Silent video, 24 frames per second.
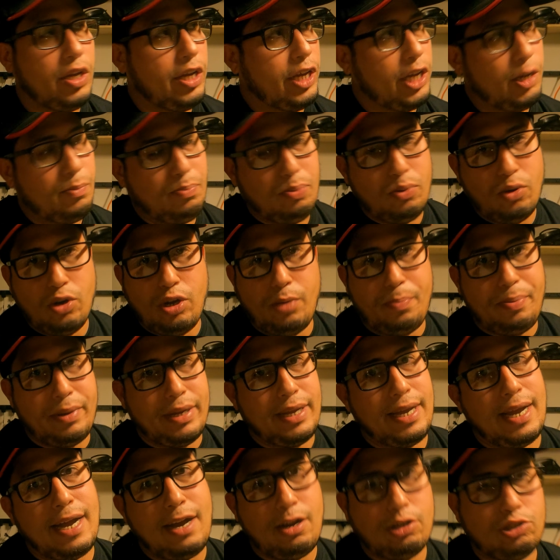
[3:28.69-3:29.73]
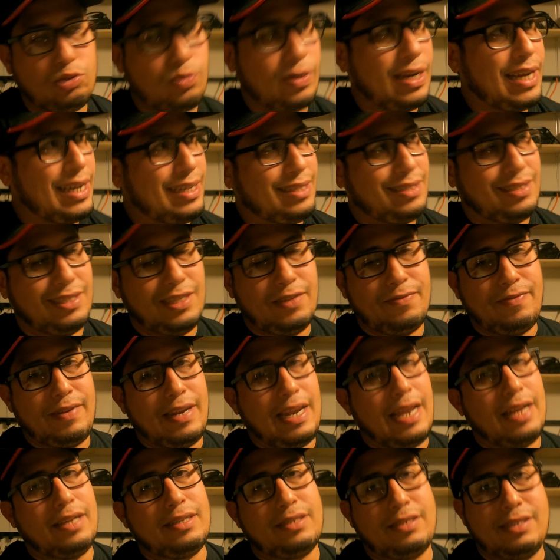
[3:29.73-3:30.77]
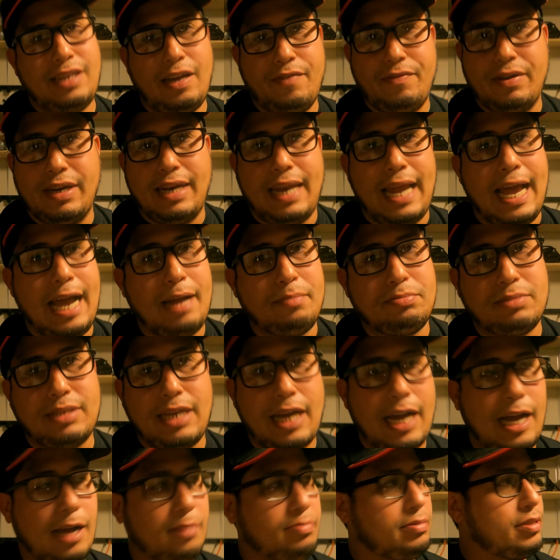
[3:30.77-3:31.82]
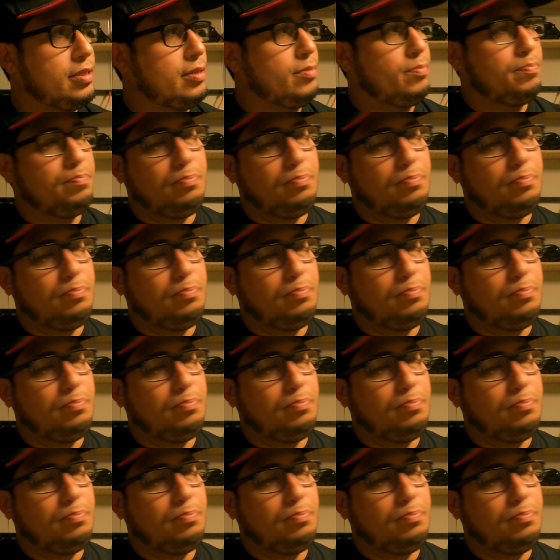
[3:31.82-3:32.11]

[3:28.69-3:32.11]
He pull up at your house with like 7 laptops,